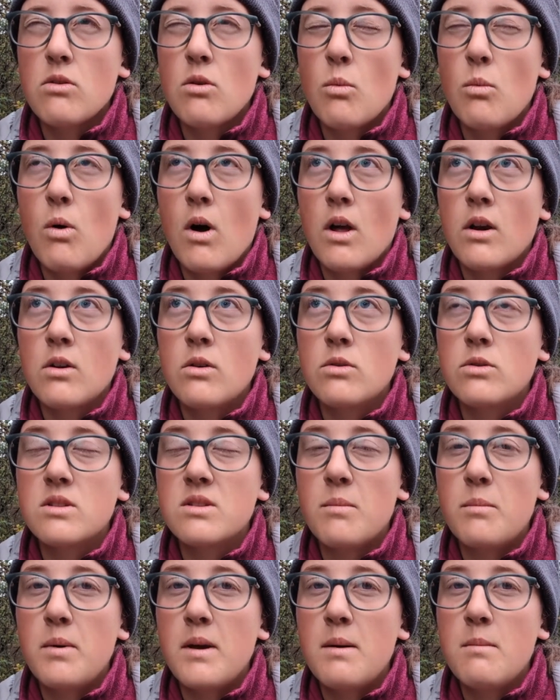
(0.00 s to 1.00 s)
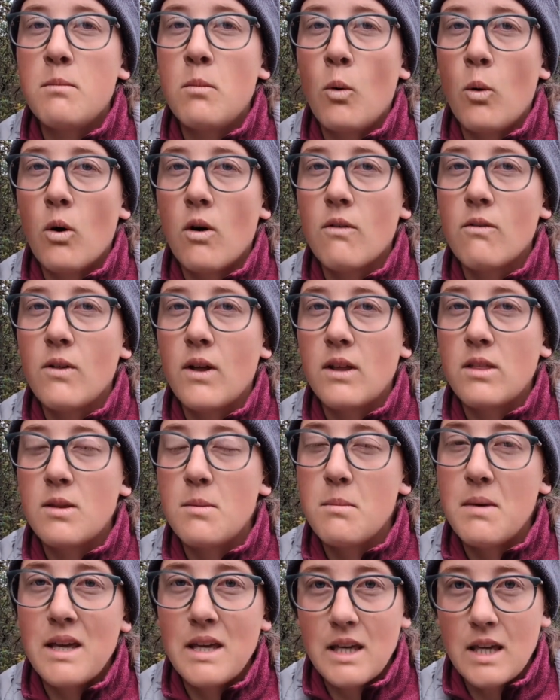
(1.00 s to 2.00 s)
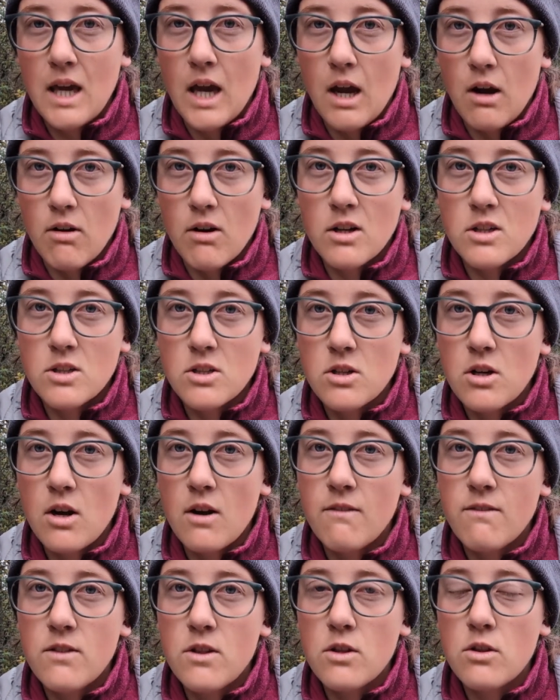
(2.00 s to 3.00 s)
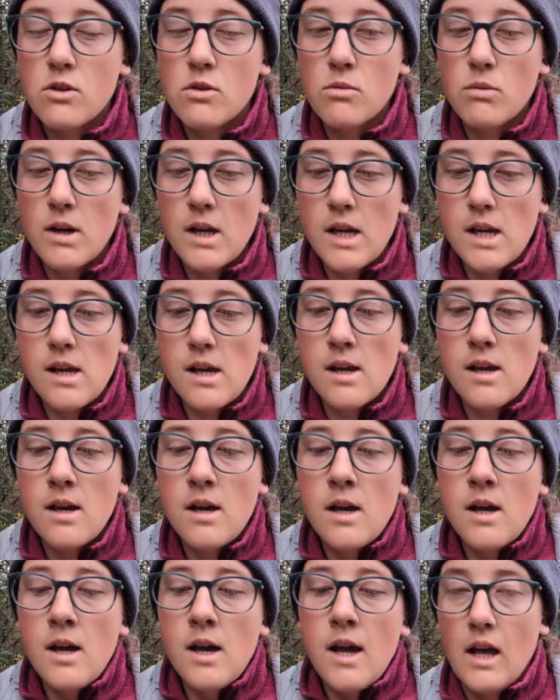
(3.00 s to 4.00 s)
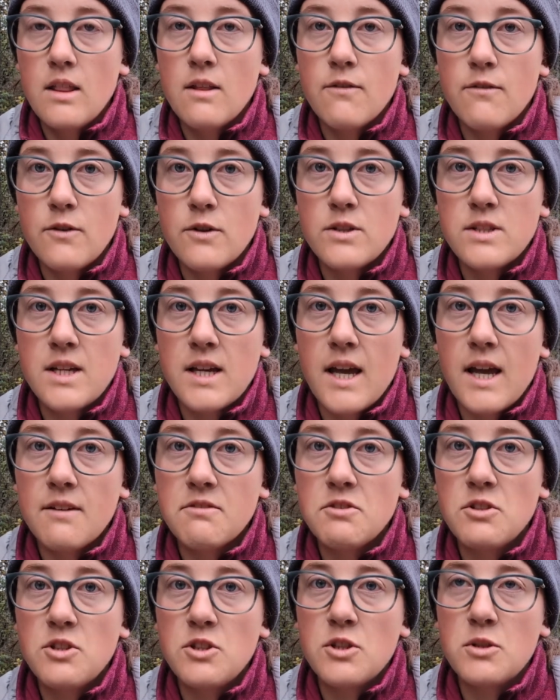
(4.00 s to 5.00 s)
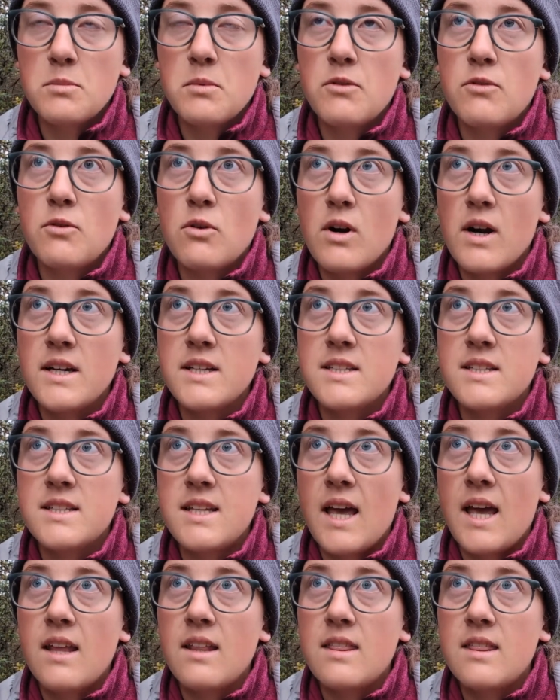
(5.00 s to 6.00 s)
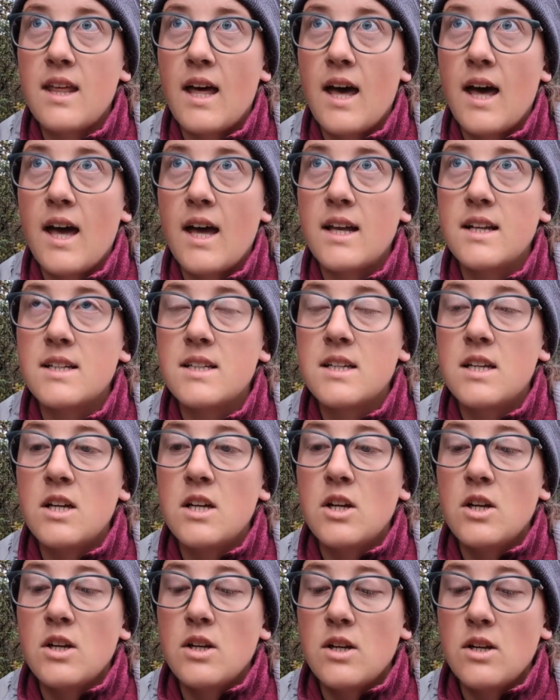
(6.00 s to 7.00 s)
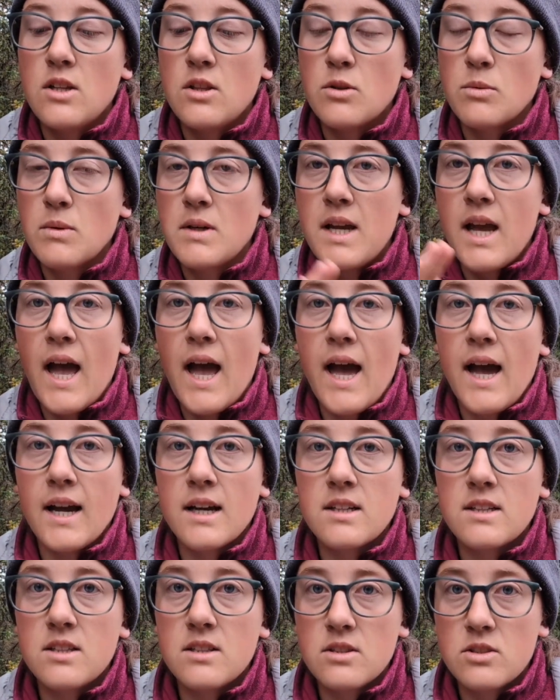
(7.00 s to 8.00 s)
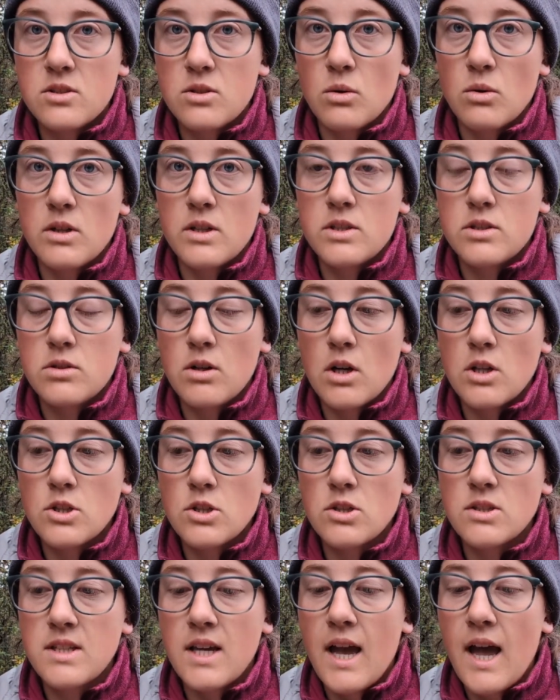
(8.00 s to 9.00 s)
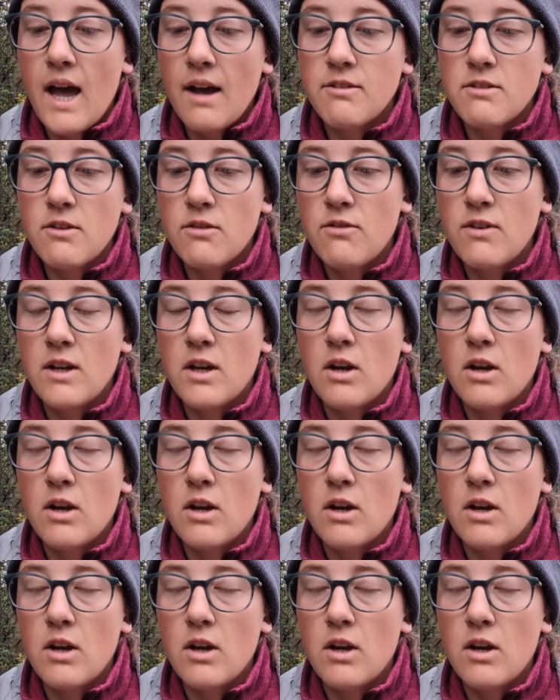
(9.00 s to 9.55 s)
the one who's a bit more of like the main character of the 3. And the first thing I have to do before I set that 3-act story structures, I have to